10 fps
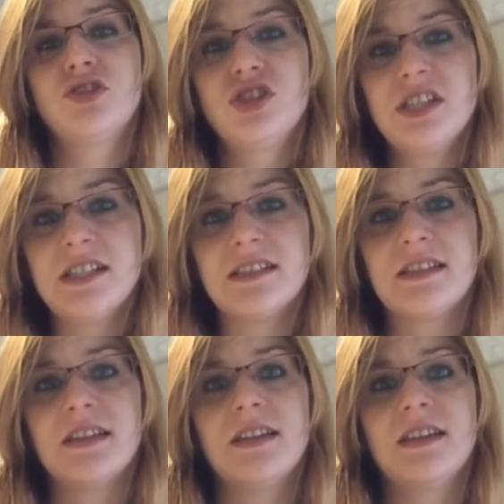
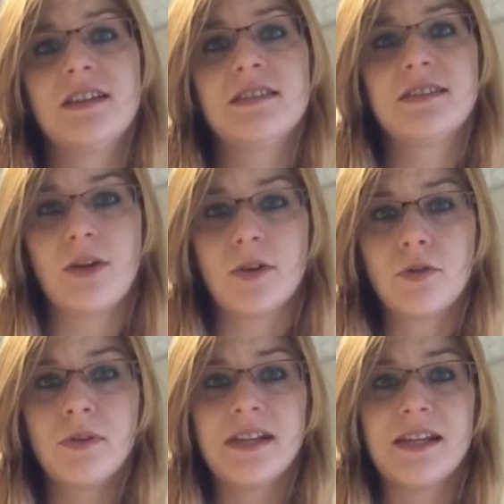cheeses, sour
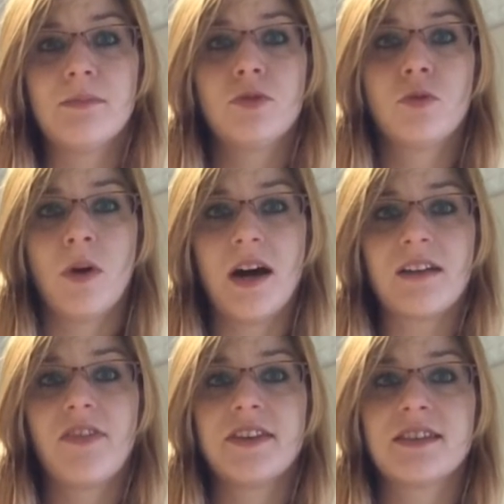cream, guac,
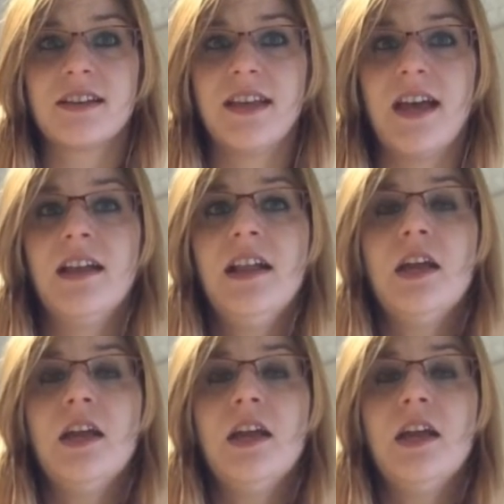things like that.